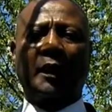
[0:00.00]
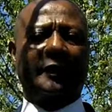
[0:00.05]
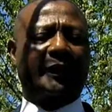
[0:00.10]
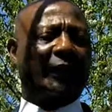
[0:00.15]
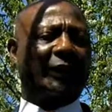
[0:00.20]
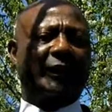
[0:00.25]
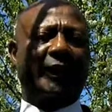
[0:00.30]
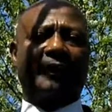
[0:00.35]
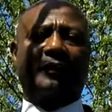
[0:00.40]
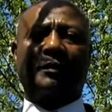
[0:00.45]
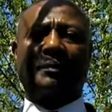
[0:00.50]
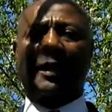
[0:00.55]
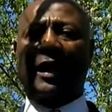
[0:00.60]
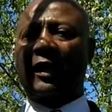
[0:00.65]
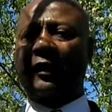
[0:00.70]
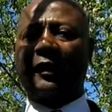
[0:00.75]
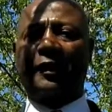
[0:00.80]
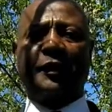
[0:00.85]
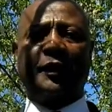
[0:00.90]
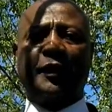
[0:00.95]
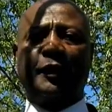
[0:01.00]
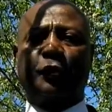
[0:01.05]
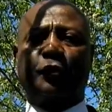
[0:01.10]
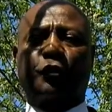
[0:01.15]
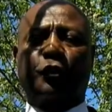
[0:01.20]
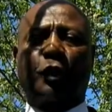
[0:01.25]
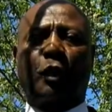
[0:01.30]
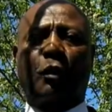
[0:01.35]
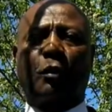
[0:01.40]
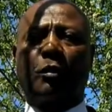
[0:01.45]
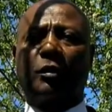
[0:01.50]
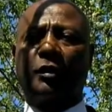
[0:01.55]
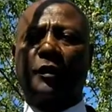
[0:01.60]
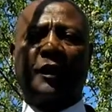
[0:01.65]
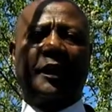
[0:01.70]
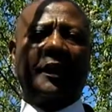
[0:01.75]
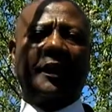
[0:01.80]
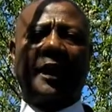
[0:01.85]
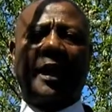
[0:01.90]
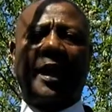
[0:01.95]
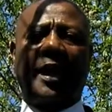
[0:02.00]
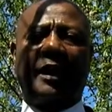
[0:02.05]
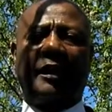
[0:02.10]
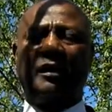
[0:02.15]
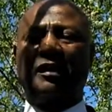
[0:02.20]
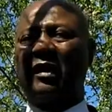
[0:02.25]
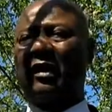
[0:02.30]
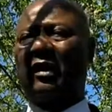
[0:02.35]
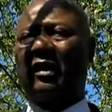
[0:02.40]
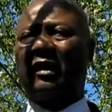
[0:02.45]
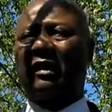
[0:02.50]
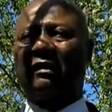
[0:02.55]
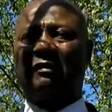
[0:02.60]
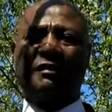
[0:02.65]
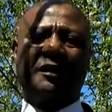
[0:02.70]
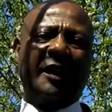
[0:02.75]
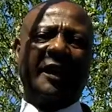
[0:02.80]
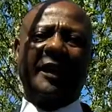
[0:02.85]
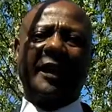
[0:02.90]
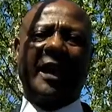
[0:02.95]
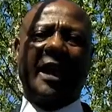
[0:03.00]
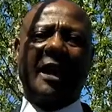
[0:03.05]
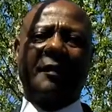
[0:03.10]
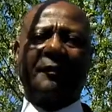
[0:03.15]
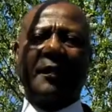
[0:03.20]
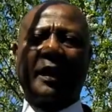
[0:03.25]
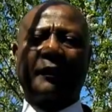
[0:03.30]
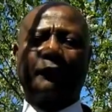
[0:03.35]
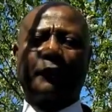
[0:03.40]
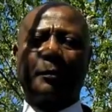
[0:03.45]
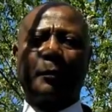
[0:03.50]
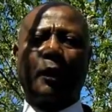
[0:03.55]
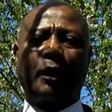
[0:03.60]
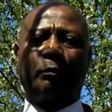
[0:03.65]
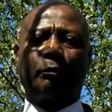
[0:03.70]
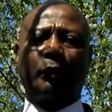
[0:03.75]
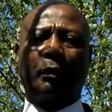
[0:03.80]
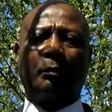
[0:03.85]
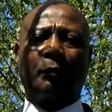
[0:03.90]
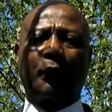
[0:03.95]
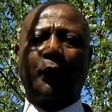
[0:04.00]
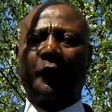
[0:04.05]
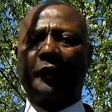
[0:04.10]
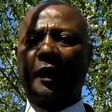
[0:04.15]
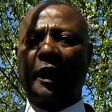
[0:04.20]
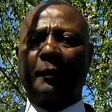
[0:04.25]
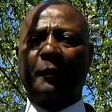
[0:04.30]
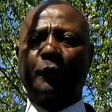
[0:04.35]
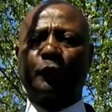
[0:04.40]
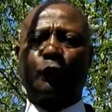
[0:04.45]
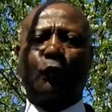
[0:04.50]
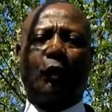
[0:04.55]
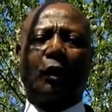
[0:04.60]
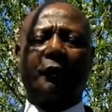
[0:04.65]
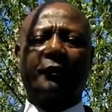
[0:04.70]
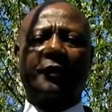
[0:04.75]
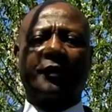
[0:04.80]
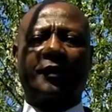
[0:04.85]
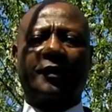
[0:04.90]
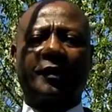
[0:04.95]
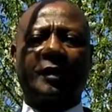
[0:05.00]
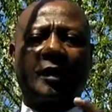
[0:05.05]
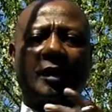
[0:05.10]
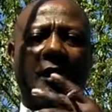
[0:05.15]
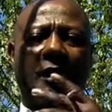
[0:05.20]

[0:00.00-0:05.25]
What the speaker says: think that's about a year or so, year and a half after Mayor Bloomberg came into office.